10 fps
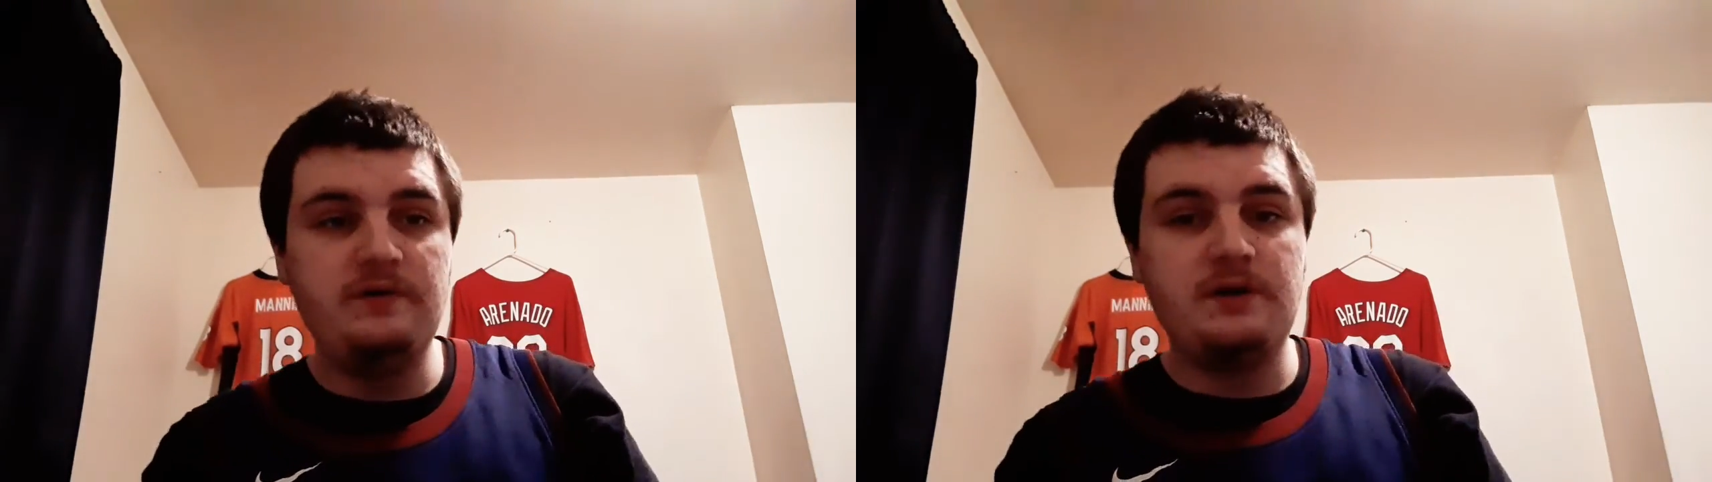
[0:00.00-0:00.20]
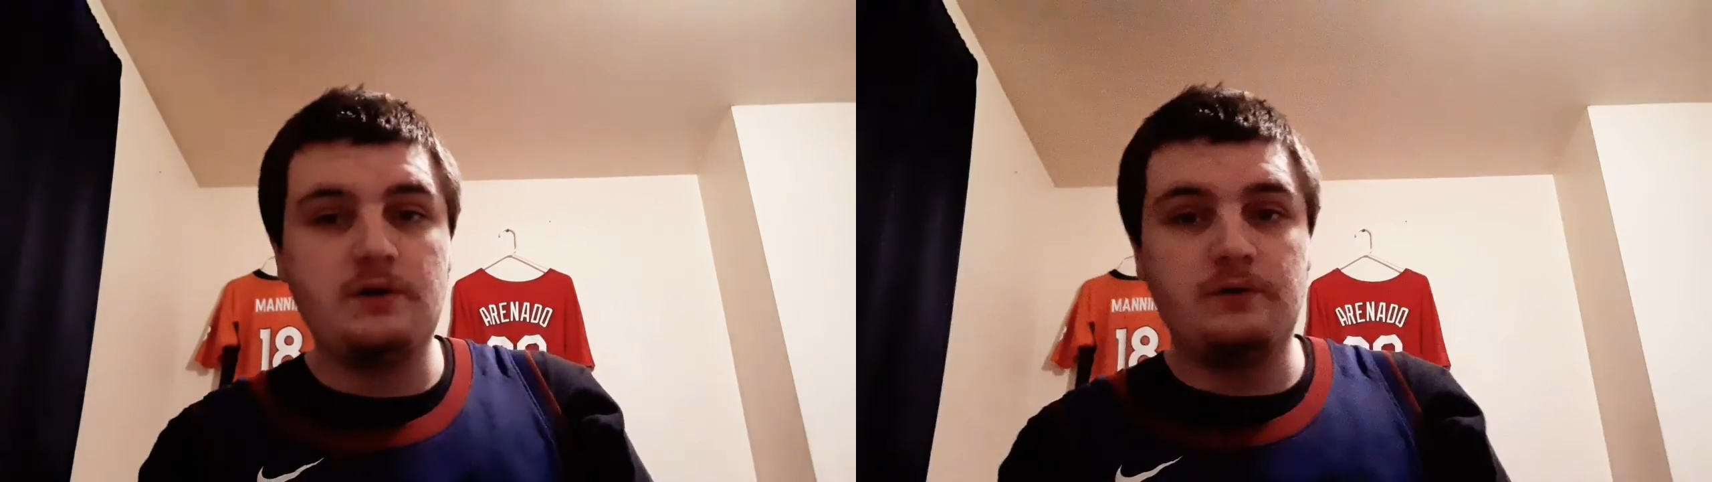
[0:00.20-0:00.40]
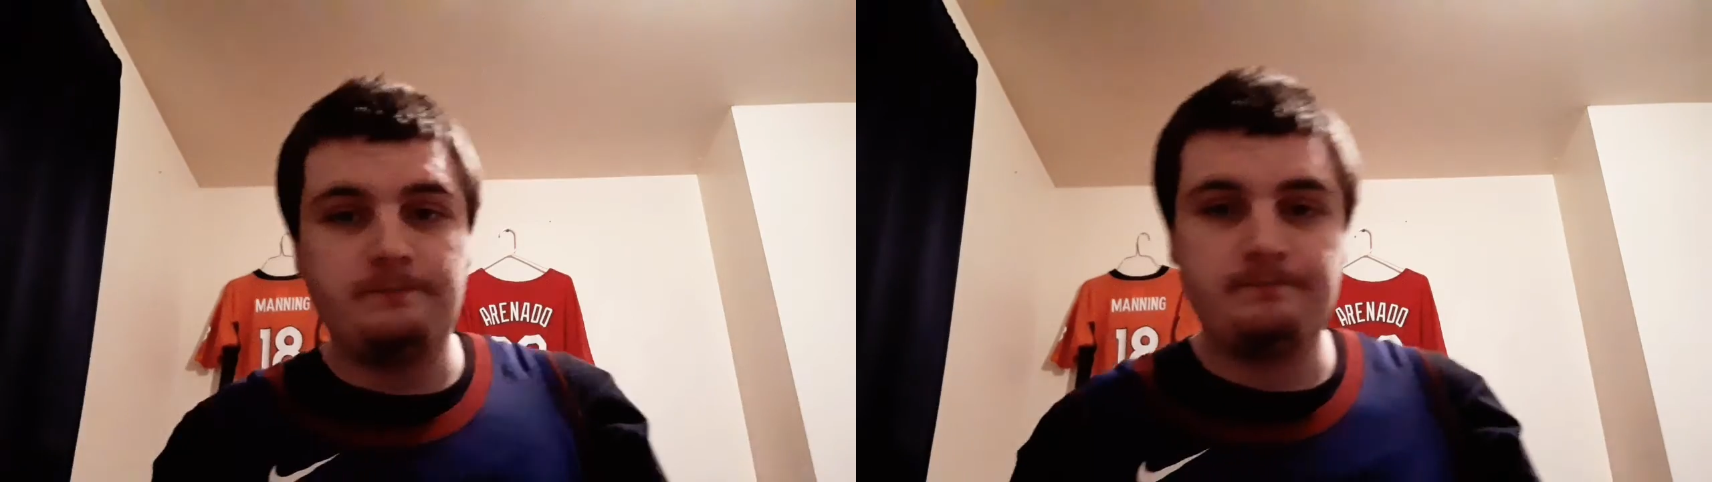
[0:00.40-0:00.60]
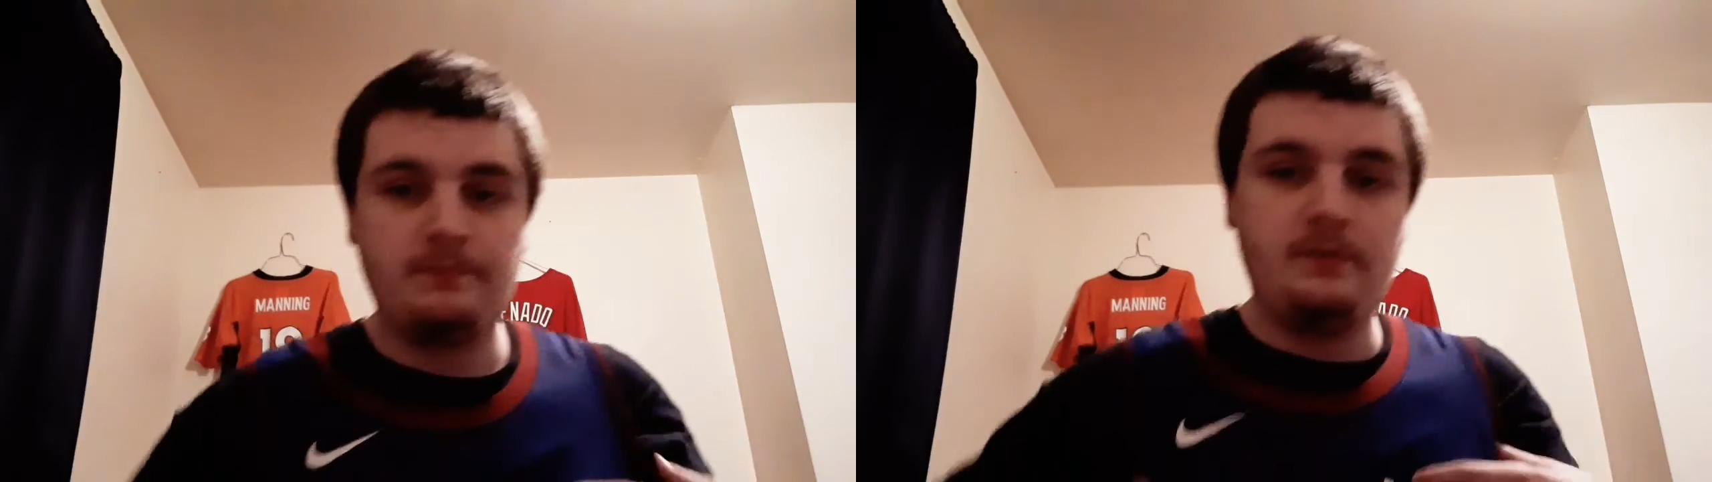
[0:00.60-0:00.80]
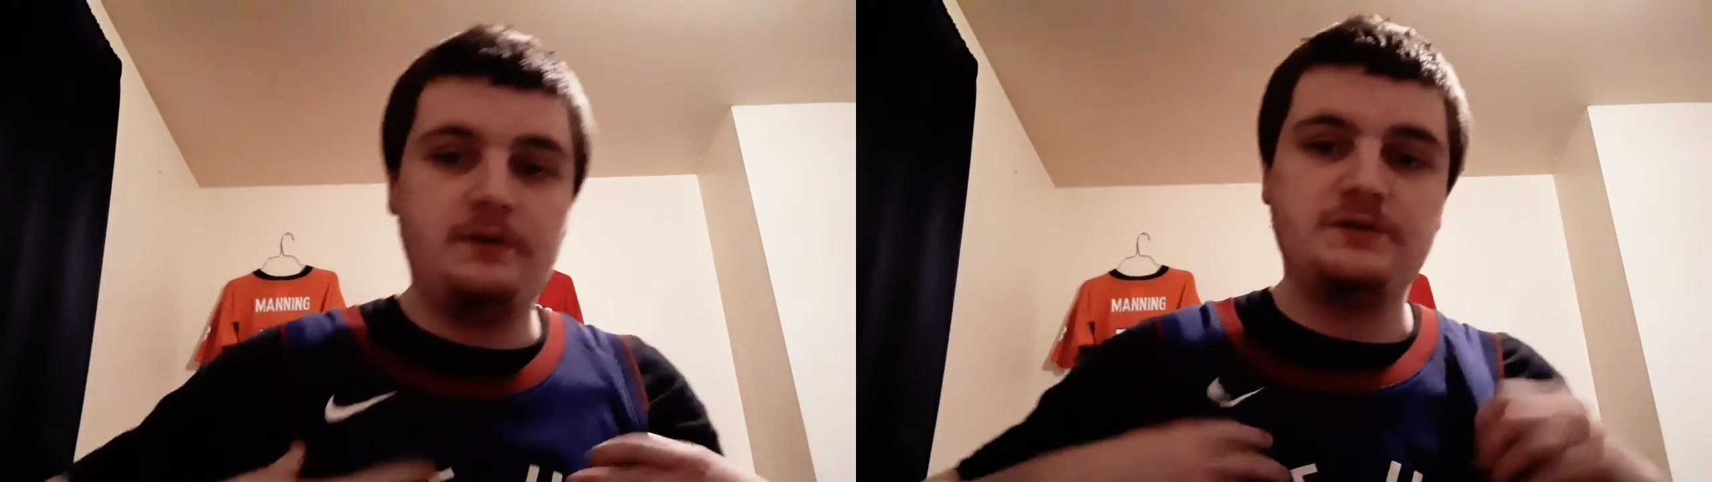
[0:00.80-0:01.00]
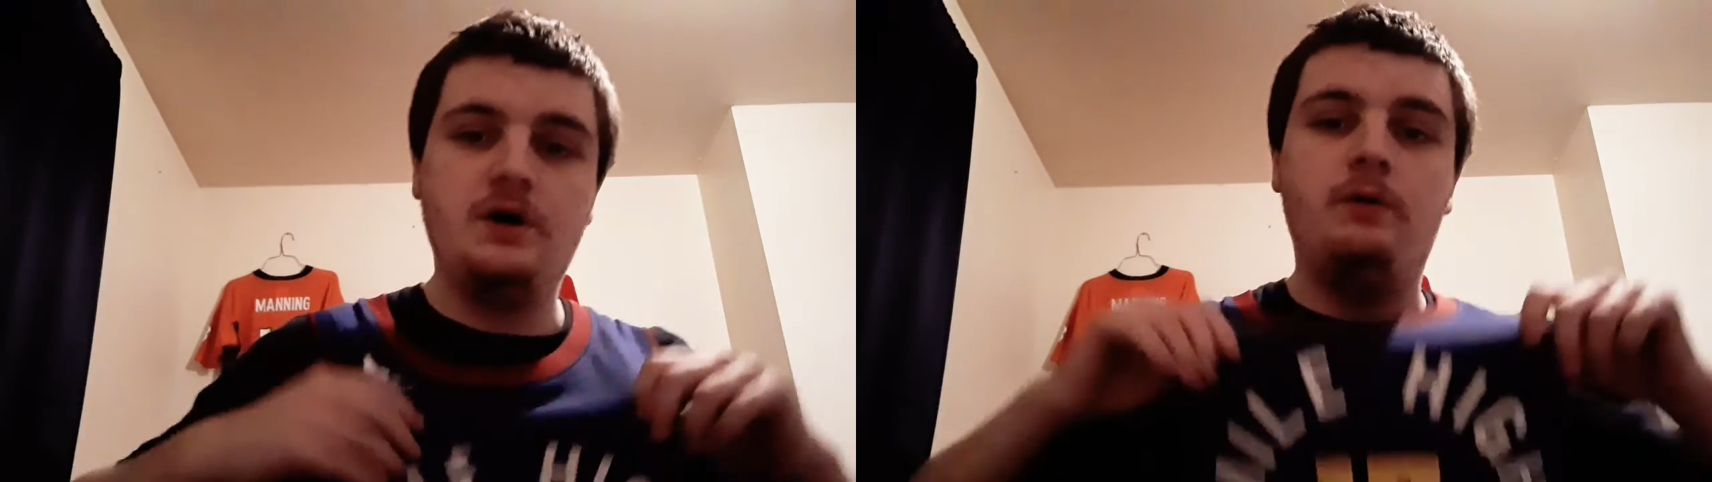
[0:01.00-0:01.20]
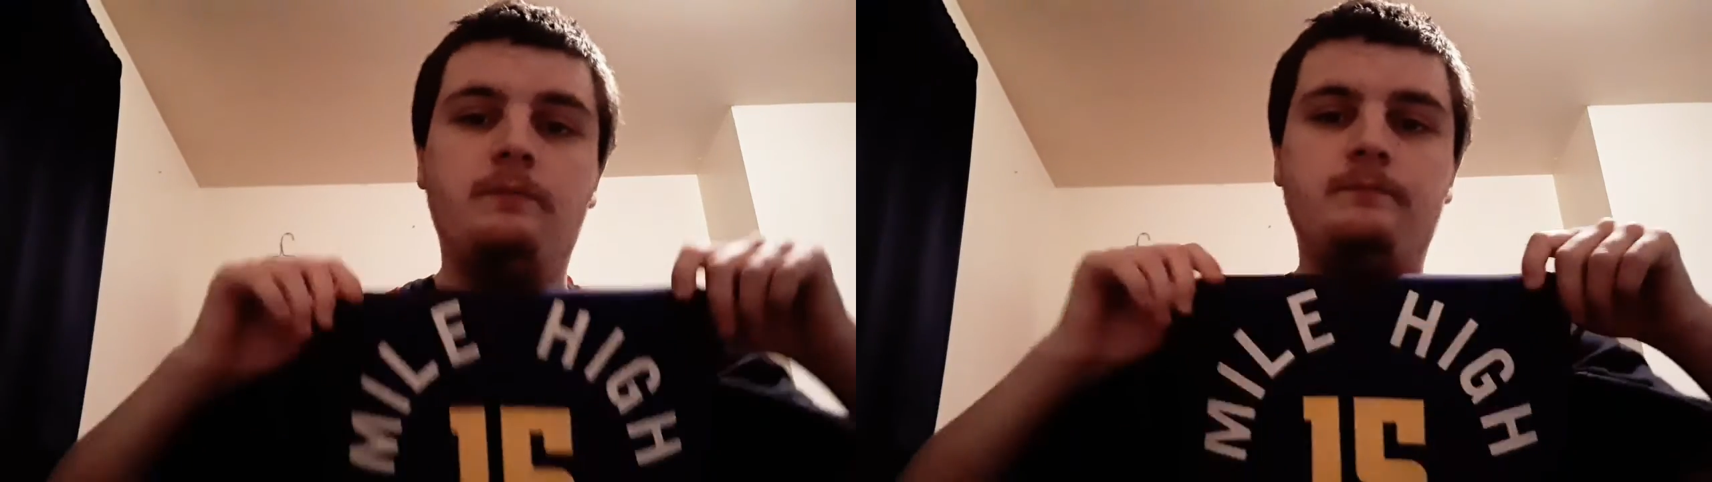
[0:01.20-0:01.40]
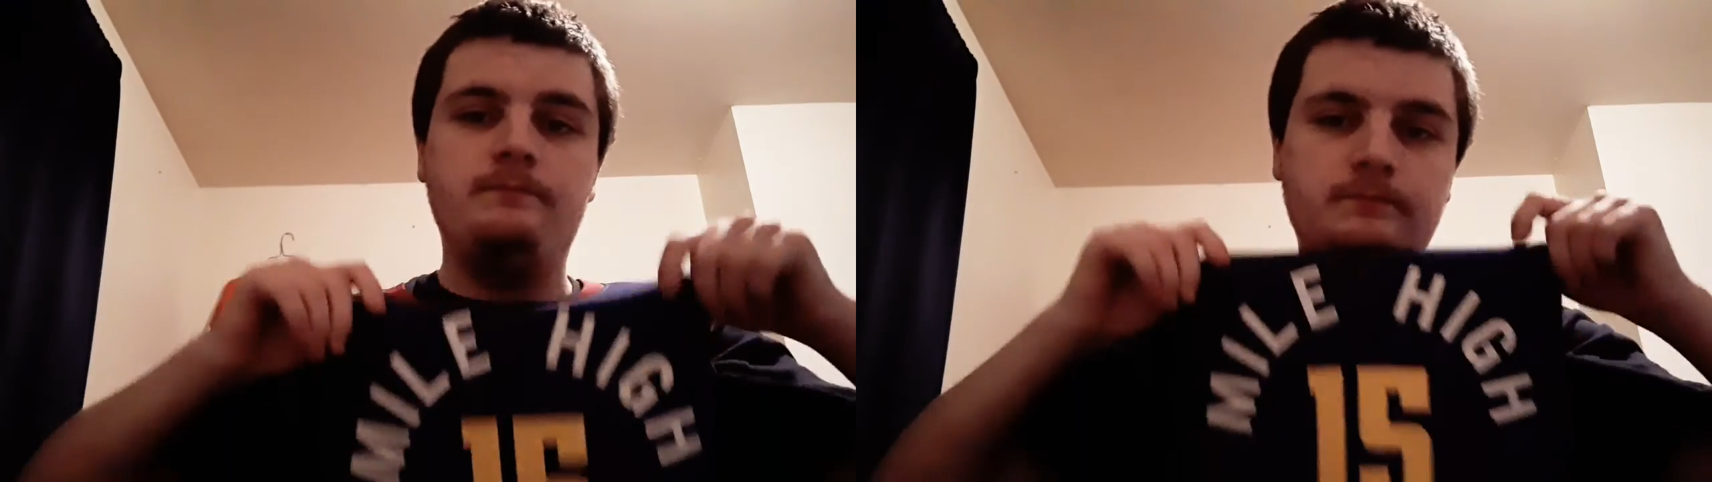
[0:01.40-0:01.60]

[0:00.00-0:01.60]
video. Let's go.